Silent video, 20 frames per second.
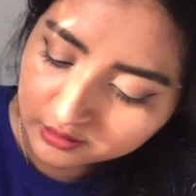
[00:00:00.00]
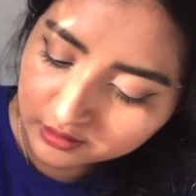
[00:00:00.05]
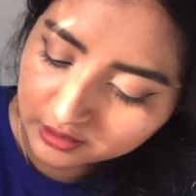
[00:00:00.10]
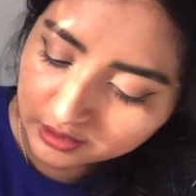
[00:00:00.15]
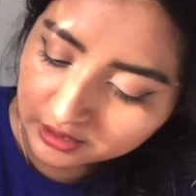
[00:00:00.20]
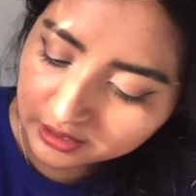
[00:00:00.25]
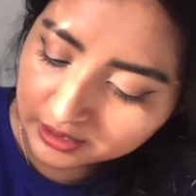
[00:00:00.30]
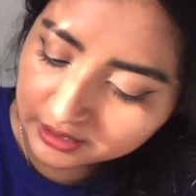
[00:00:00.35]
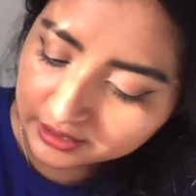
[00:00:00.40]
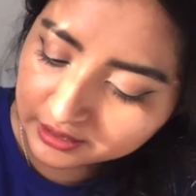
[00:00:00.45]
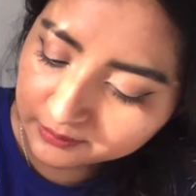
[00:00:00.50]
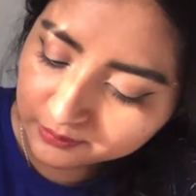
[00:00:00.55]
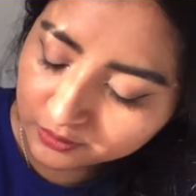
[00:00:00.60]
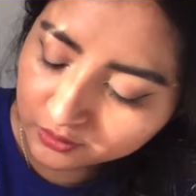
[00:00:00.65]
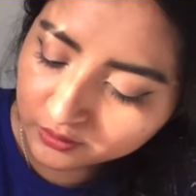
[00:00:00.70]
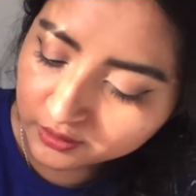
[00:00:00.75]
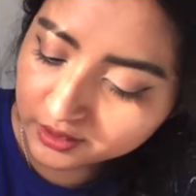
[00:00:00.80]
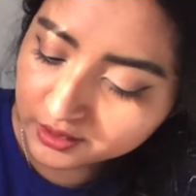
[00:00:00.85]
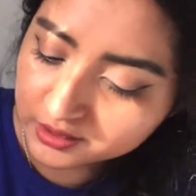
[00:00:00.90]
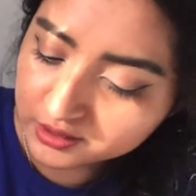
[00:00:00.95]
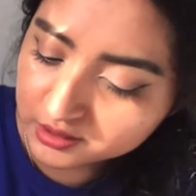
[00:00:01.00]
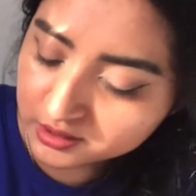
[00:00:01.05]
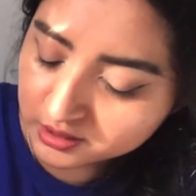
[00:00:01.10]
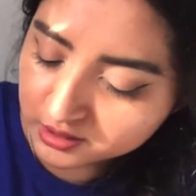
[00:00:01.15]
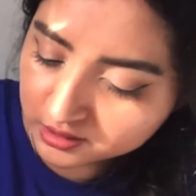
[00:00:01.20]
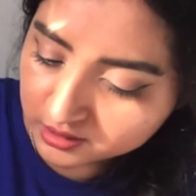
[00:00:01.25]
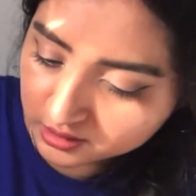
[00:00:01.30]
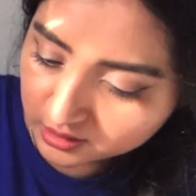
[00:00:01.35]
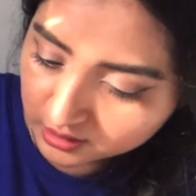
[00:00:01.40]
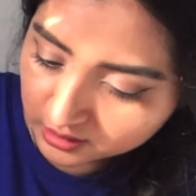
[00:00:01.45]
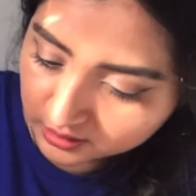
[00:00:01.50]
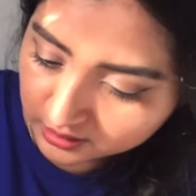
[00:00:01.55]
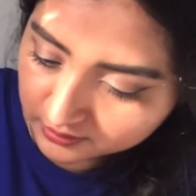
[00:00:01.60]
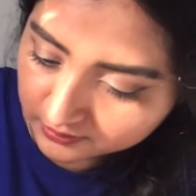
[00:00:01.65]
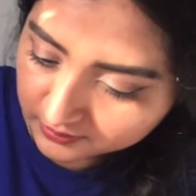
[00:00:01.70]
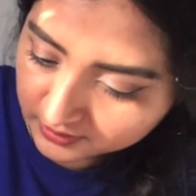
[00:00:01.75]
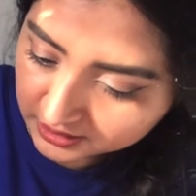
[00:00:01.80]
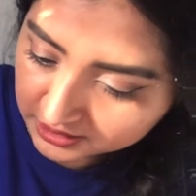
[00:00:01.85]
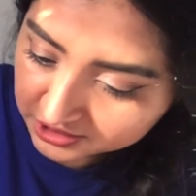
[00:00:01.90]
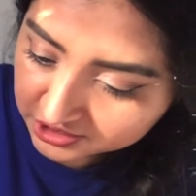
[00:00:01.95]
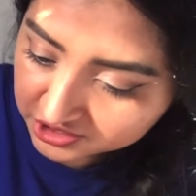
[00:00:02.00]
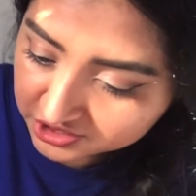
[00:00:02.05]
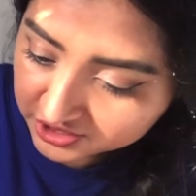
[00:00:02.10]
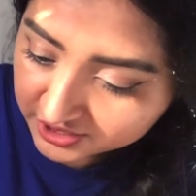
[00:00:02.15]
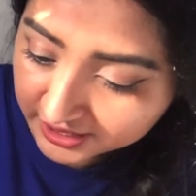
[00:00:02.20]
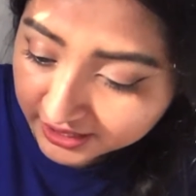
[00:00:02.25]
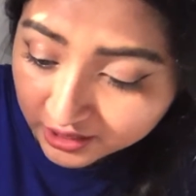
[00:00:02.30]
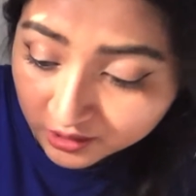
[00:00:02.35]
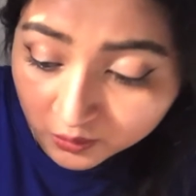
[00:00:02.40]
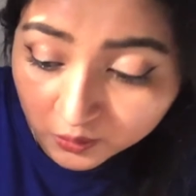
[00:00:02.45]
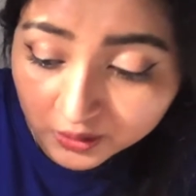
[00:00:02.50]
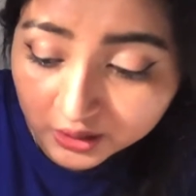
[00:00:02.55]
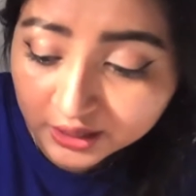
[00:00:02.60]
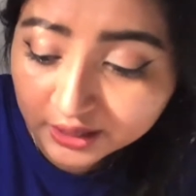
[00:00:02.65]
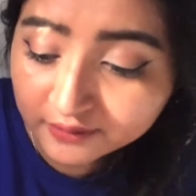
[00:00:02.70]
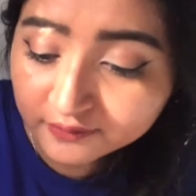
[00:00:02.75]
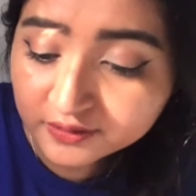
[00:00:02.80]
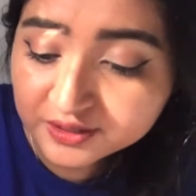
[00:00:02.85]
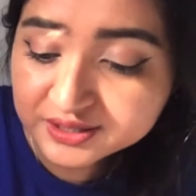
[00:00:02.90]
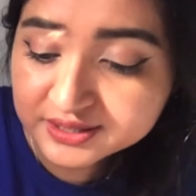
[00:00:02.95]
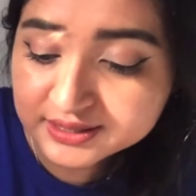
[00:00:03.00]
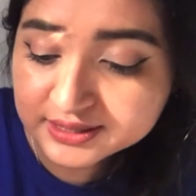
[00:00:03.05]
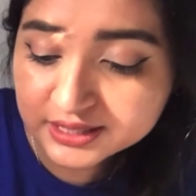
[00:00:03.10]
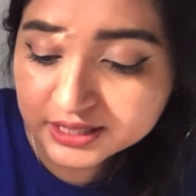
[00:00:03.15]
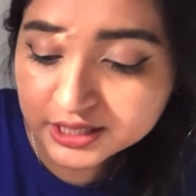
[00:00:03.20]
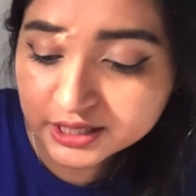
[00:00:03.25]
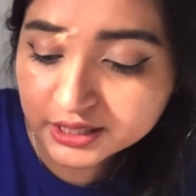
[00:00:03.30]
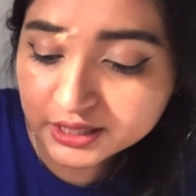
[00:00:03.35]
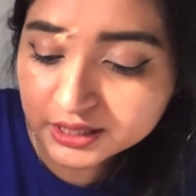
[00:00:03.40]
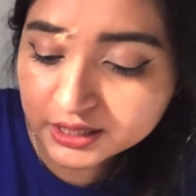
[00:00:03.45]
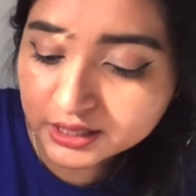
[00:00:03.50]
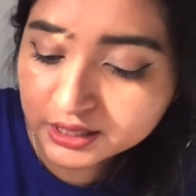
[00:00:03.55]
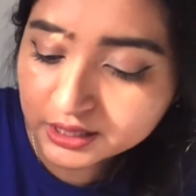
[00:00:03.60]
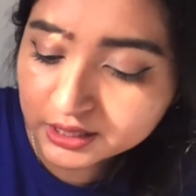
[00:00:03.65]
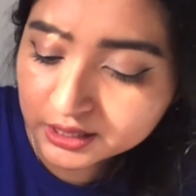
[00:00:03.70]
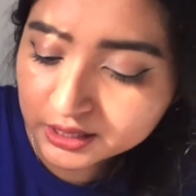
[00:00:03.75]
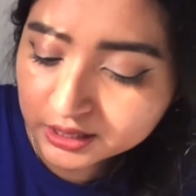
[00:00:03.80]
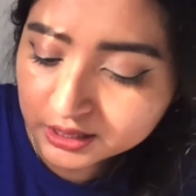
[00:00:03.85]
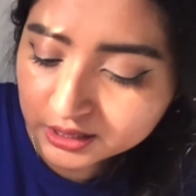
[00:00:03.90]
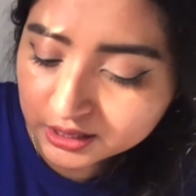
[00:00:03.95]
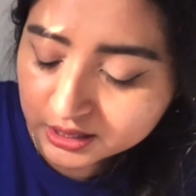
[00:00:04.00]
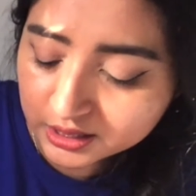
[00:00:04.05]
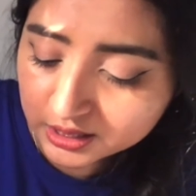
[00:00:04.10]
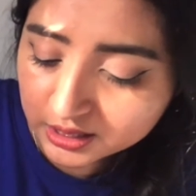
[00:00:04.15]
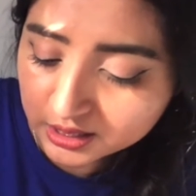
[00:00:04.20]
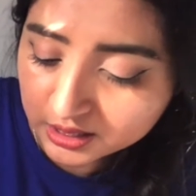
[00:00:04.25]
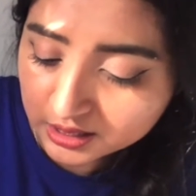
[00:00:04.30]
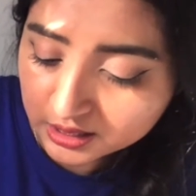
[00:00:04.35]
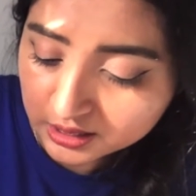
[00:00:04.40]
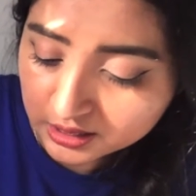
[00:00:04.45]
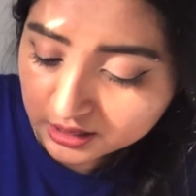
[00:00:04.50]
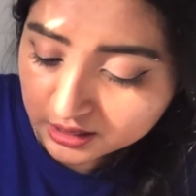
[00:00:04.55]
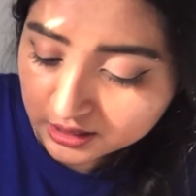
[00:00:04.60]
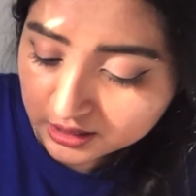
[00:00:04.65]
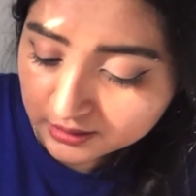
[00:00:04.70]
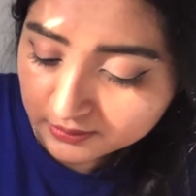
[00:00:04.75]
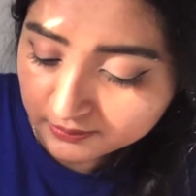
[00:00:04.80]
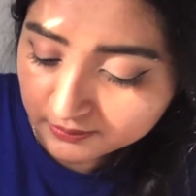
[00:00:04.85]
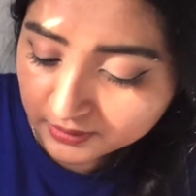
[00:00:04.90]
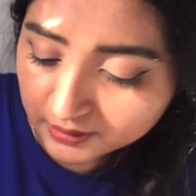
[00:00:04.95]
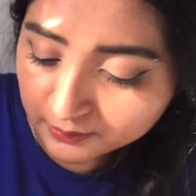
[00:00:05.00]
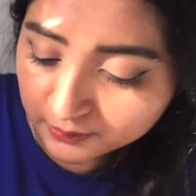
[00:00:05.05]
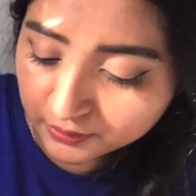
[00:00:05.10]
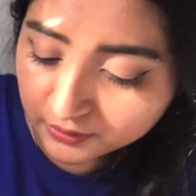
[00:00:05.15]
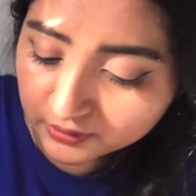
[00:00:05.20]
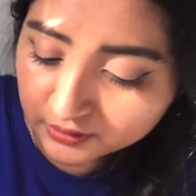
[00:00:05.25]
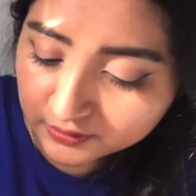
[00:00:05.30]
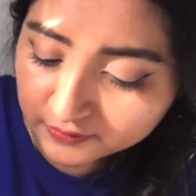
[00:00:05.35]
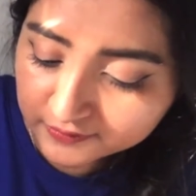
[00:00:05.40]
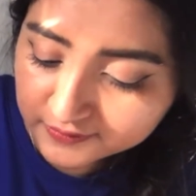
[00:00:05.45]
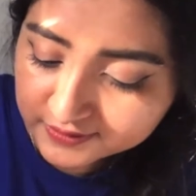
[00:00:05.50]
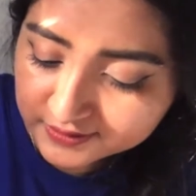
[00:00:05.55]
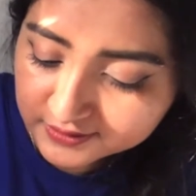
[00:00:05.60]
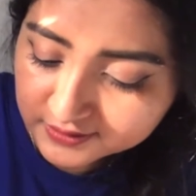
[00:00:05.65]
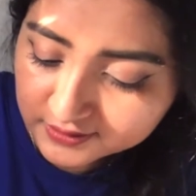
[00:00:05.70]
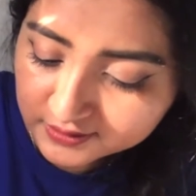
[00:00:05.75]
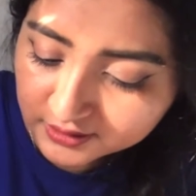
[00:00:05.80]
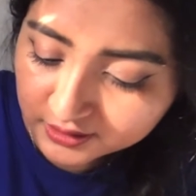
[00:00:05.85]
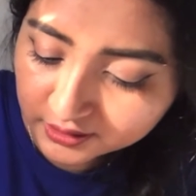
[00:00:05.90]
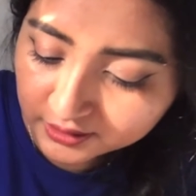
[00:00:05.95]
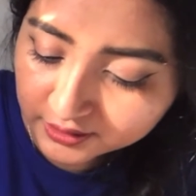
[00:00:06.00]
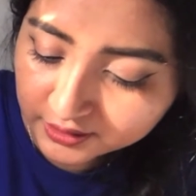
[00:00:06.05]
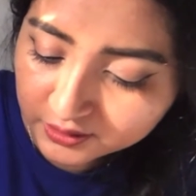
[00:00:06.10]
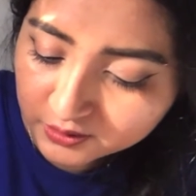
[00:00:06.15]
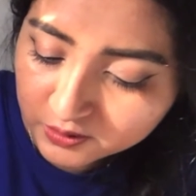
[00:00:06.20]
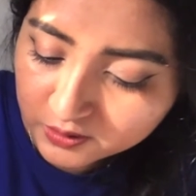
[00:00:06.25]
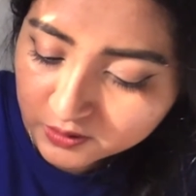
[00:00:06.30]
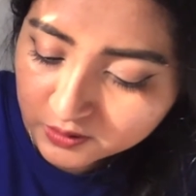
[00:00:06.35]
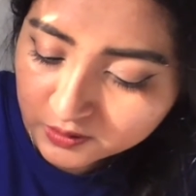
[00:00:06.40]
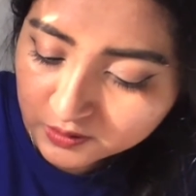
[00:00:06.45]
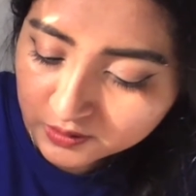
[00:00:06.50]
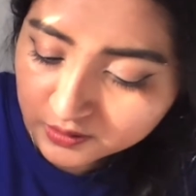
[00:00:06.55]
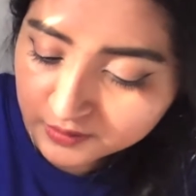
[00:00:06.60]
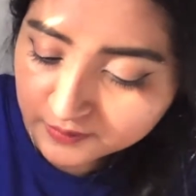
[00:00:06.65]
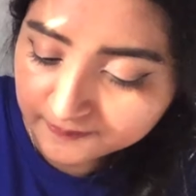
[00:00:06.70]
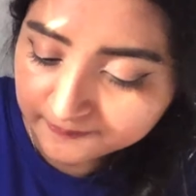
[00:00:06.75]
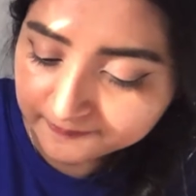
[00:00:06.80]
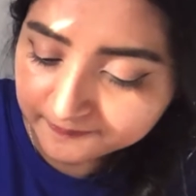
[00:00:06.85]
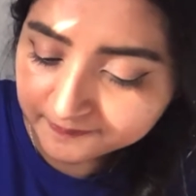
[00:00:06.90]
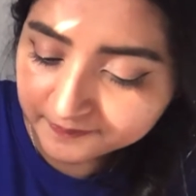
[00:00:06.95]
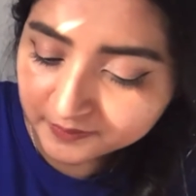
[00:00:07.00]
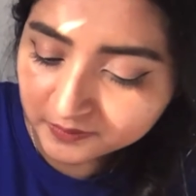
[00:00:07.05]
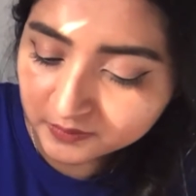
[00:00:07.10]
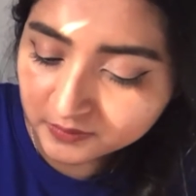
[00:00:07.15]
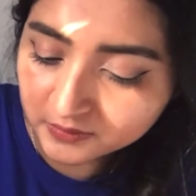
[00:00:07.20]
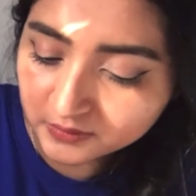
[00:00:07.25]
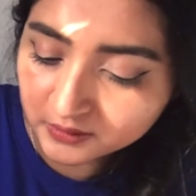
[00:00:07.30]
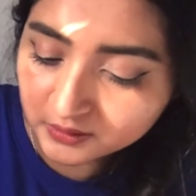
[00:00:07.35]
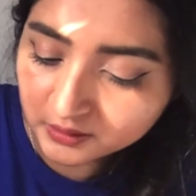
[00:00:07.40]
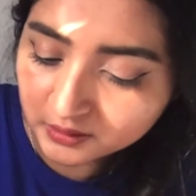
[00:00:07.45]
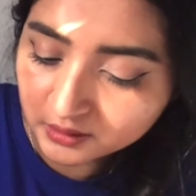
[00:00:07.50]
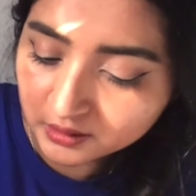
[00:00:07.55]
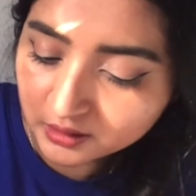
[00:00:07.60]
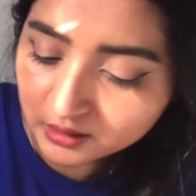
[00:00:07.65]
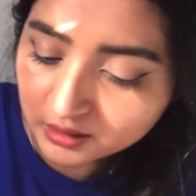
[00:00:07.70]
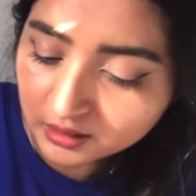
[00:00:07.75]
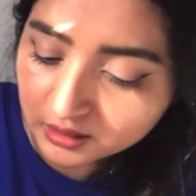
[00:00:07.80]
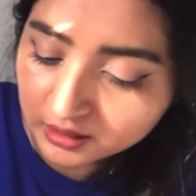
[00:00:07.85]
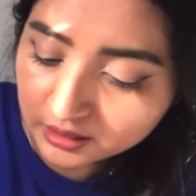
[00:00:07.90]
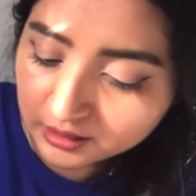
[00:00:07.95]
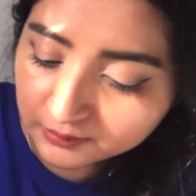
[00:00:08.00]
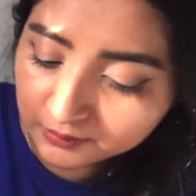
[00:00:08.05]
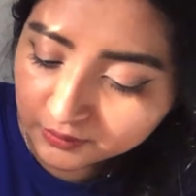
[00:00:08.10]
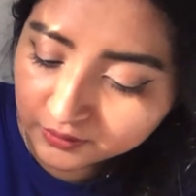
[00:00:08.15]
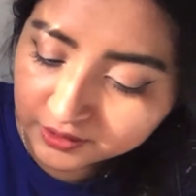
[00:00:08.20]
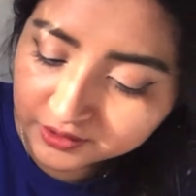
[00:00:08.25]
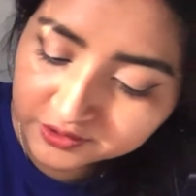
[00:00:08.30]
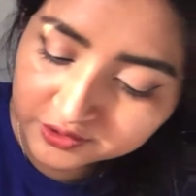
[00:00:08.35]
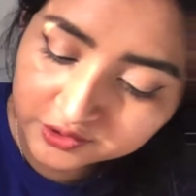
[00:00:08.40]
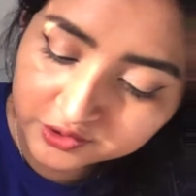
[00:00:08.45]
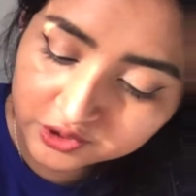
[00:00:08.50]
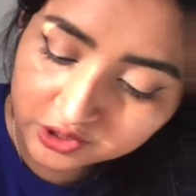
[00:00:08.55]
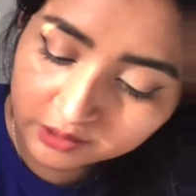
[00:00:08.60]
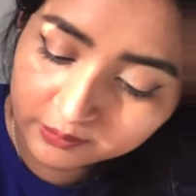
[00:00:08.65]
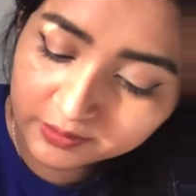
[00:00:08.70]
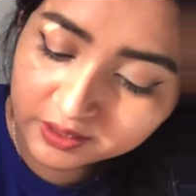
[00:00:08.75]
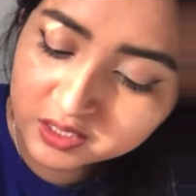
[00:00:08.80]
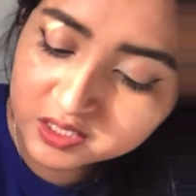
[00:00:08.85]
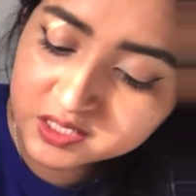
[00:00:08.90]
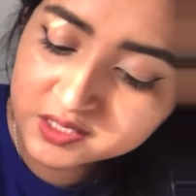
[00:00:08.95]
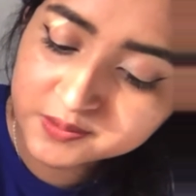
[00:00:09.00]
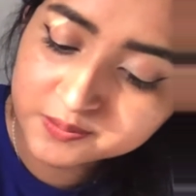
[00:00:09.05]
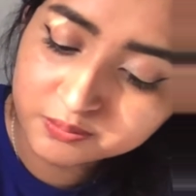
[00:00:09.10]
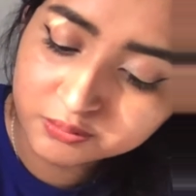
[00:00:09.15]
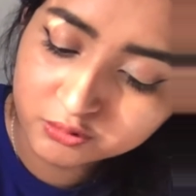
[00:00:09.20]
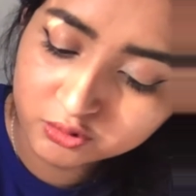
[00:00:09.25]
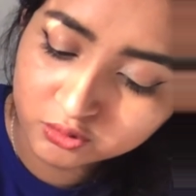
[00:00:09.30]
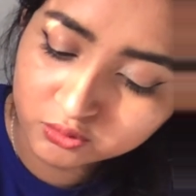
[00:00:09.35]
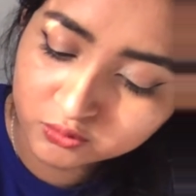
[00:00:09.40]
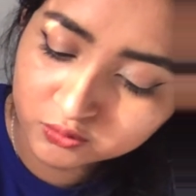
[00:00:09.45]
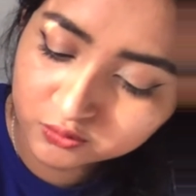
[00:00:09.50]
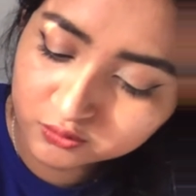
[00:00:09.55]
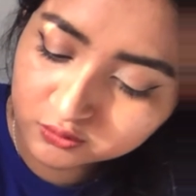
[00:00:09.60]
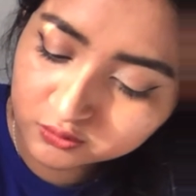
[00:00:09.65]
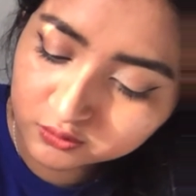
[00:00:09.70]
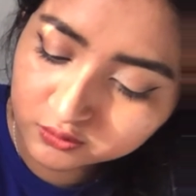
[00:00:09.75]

I am going to draw my chair where I was sitting, my bowl of cereal. I'm going to draw my spoon.